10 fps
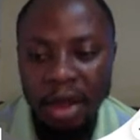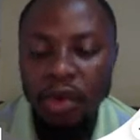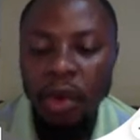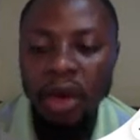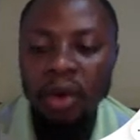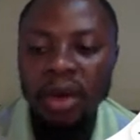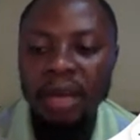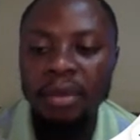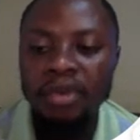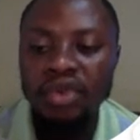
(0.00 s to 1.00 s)
You are not
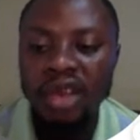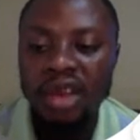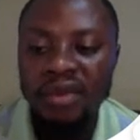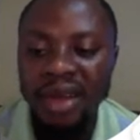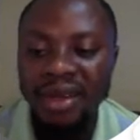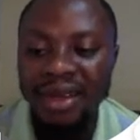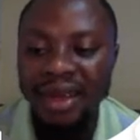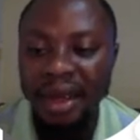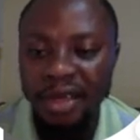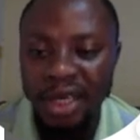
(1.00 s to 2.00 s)
able to deliver in the
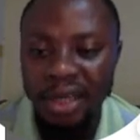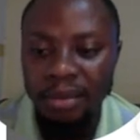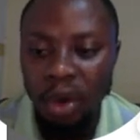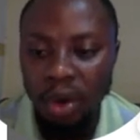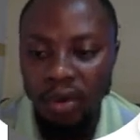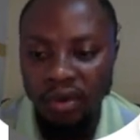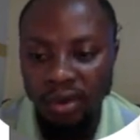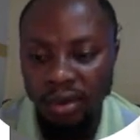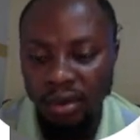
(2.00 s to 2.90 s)
extreme north.